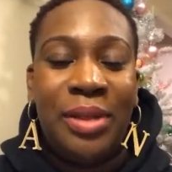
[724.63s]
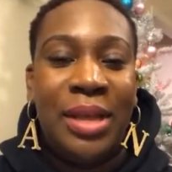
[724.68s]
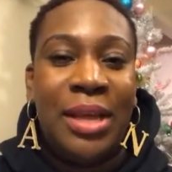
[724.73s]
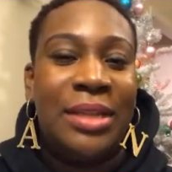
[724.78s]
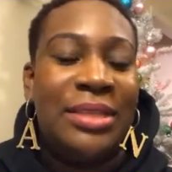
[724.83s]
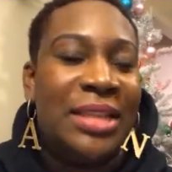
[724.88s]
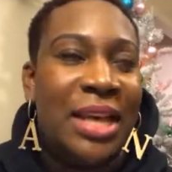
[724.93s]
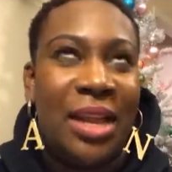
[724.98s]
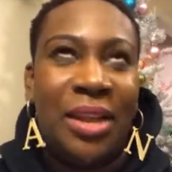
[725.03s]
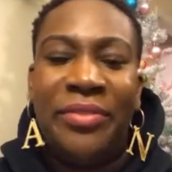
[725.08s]

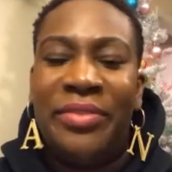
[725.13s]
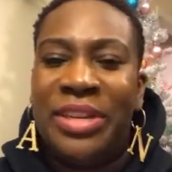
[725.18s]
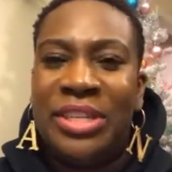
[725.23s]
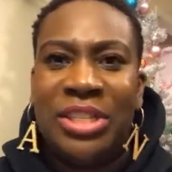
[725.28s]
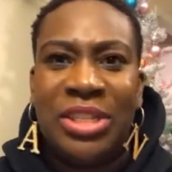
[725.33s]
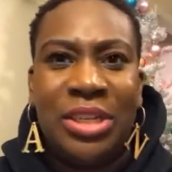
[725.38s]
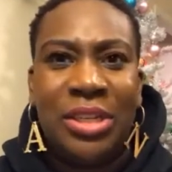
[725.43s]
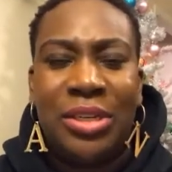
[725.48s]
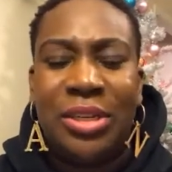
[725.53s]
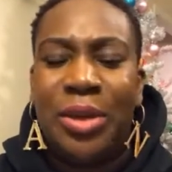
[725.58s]
a
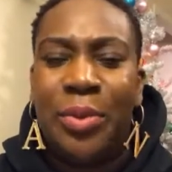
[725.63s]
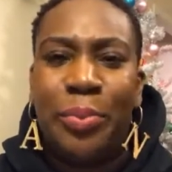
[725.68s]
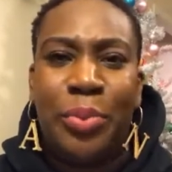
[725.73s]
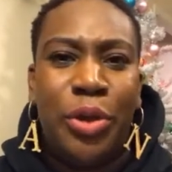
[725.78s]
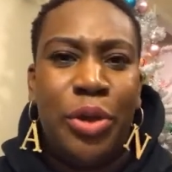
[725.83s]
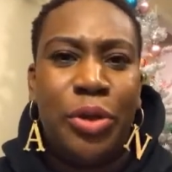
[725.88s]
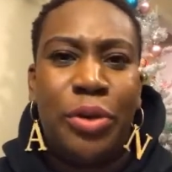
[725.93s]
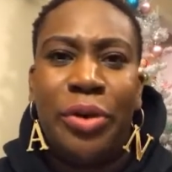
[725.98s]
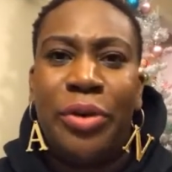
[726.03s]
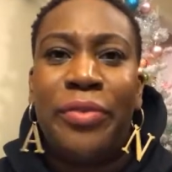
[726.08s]
television,
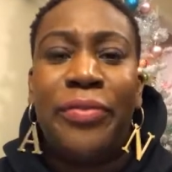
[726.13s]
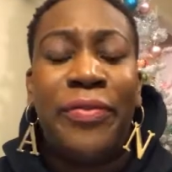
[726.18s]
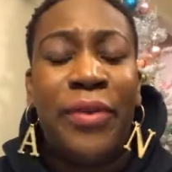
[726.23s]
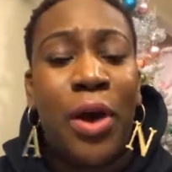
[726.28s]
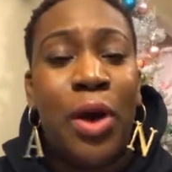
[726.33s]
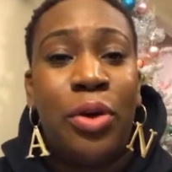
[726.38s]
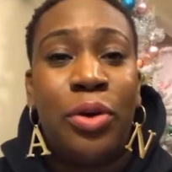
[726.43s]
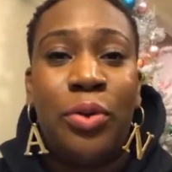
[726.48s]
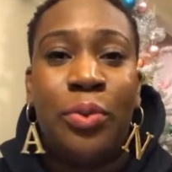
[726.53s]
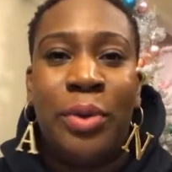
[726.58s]
computer,
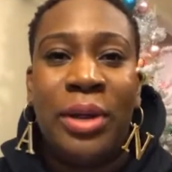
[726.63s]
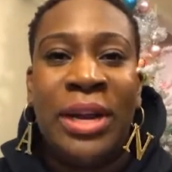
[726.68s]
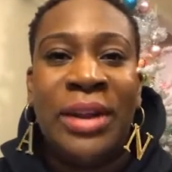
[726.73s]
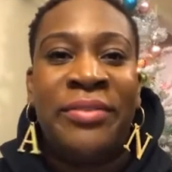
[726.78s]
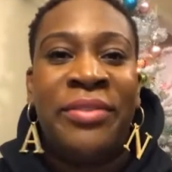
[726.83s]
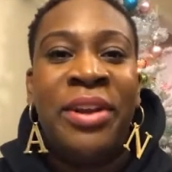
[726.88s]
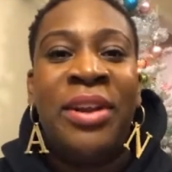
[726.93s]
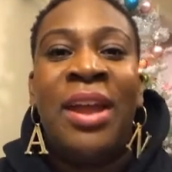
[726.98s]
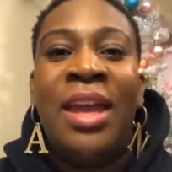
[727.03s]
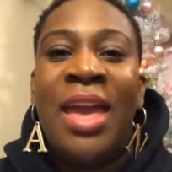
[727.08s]
phone, or
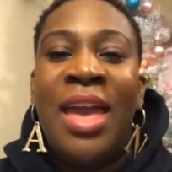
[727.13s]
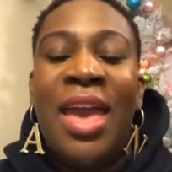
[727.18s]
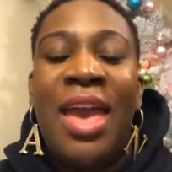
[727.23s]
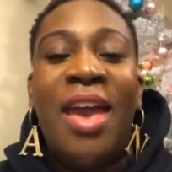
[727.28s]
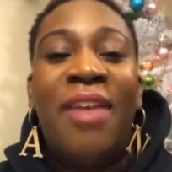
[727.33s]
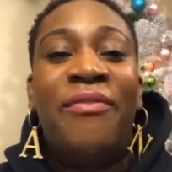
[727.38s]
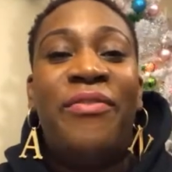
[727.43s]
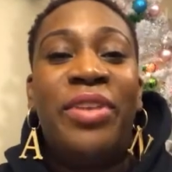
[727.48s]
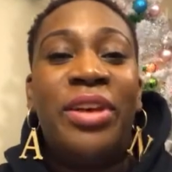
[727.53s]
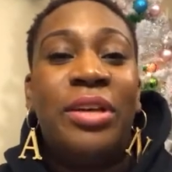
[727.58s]
whatever,
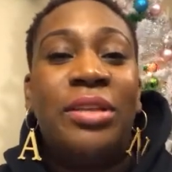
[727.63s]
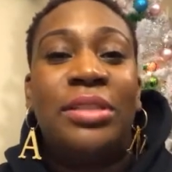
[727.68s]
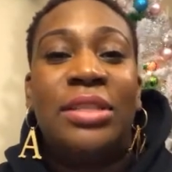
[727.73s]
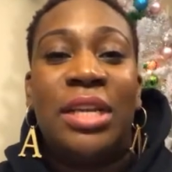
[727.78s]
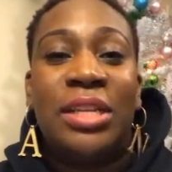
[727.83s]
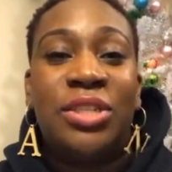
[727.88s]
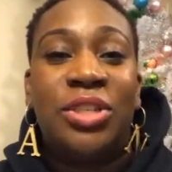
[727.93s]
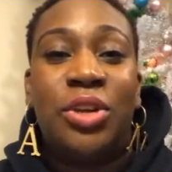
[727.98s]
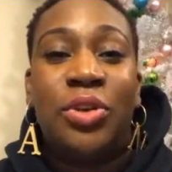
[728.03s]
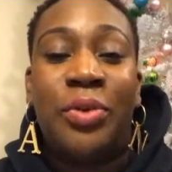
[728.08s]
and feel
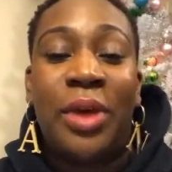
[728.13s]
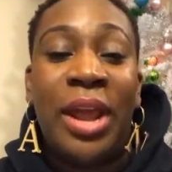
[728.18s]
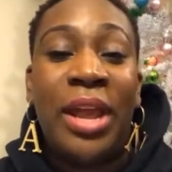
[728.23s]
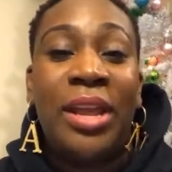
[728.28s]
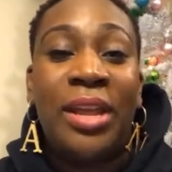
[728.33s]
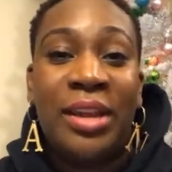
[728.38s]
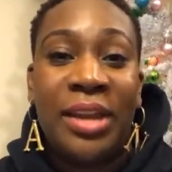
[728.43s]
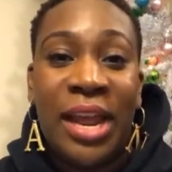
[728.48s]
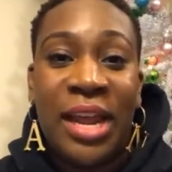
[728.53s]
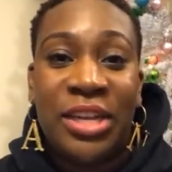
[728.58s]
such a
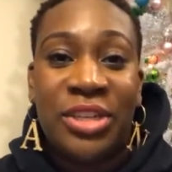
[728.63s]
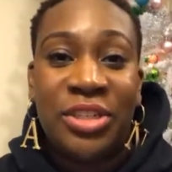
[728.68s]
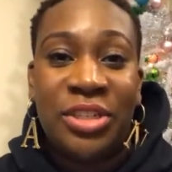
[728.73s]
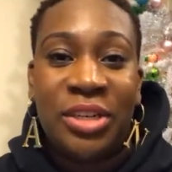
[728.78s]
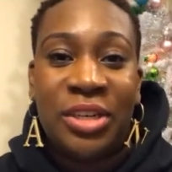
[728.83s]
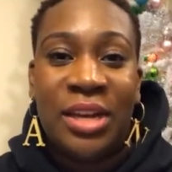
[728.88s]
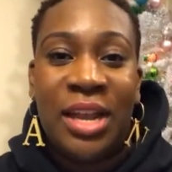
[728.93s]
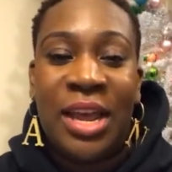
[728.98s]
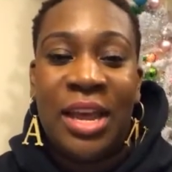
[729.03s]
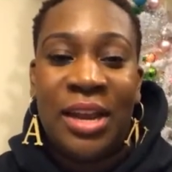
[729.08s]
great
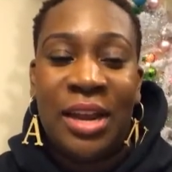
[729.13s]
connection.